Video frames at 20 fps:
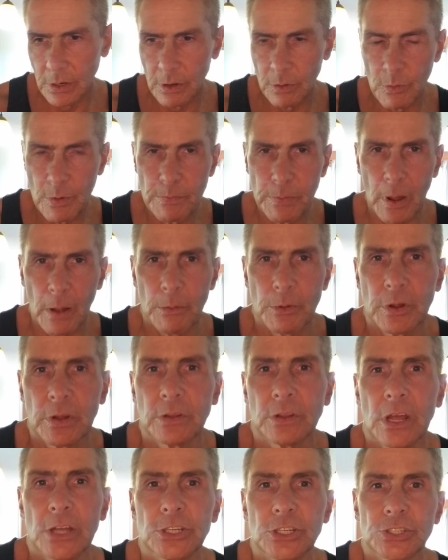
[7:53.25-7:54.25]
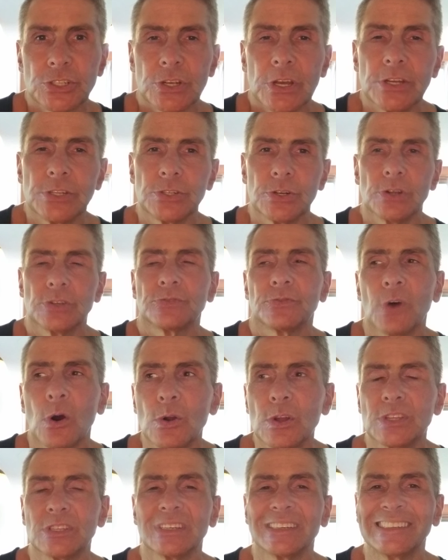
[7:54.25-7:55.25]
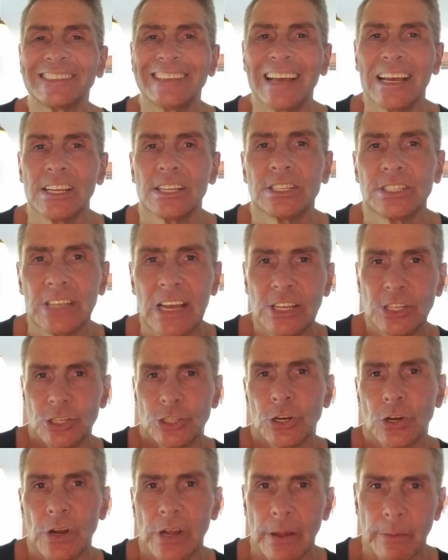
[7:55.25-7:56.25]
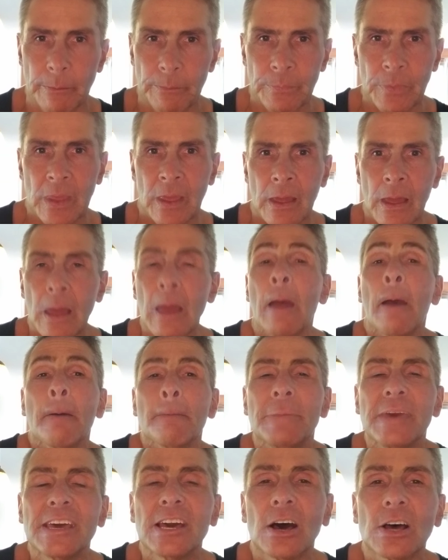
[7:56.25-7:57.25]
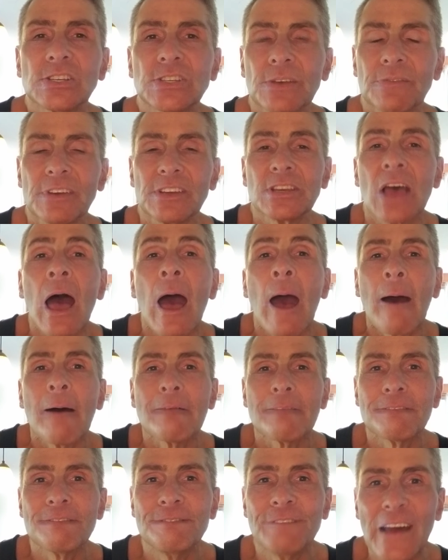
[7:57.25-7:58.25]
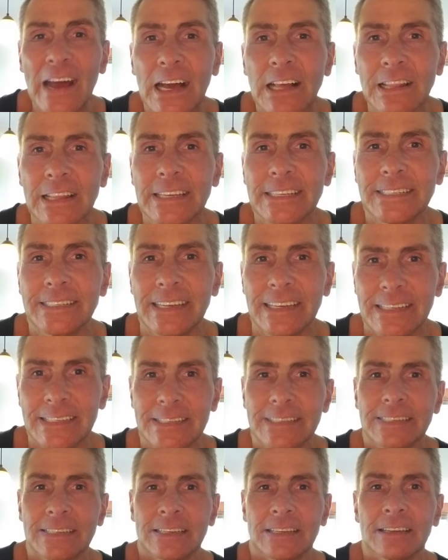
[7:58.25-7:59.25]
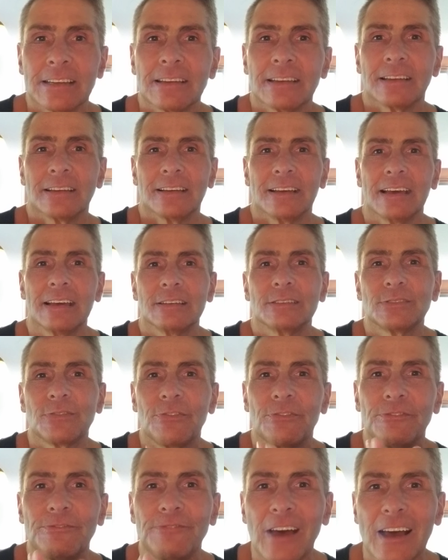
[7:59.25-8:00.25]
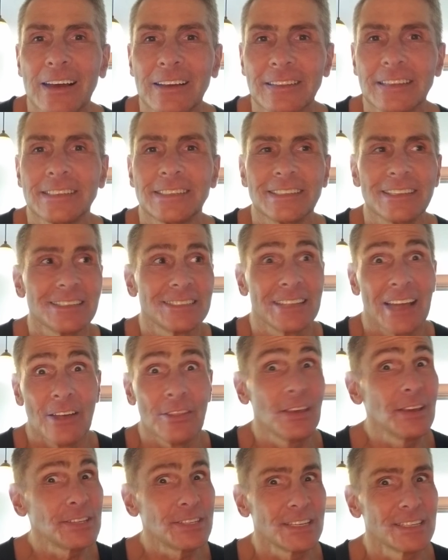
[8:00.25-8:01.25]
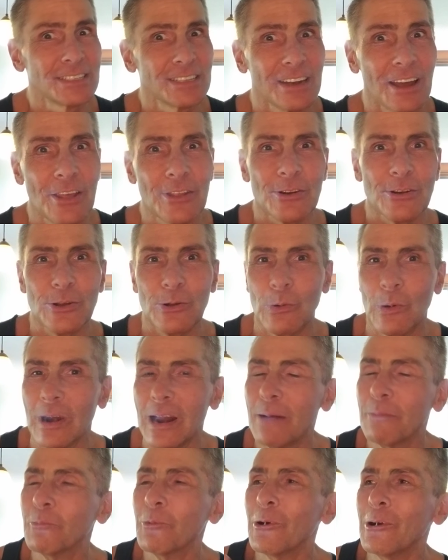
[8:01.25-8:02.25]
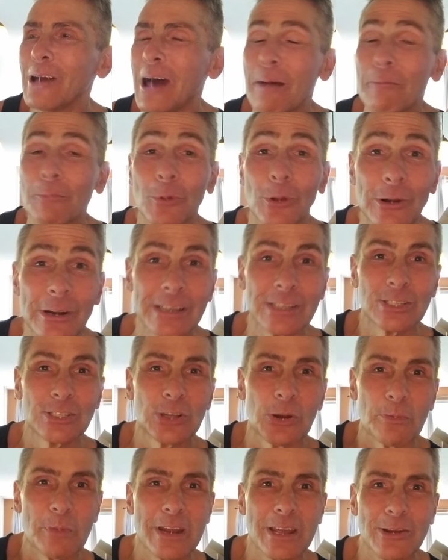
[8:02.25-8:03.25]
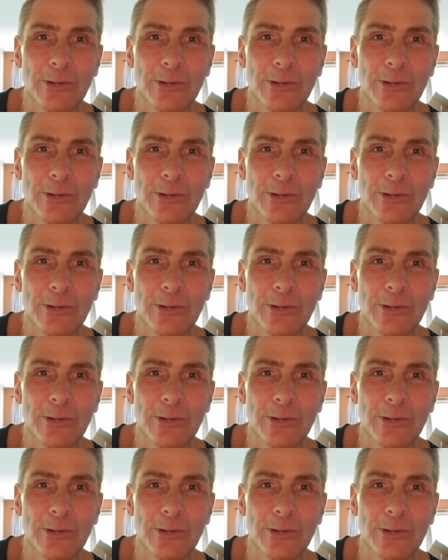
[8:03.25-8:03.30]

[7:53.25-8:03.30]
Republican legislature has voted to censure him because of his fecklessness. His fecklessness. Now, this is another new word. I'm learning so many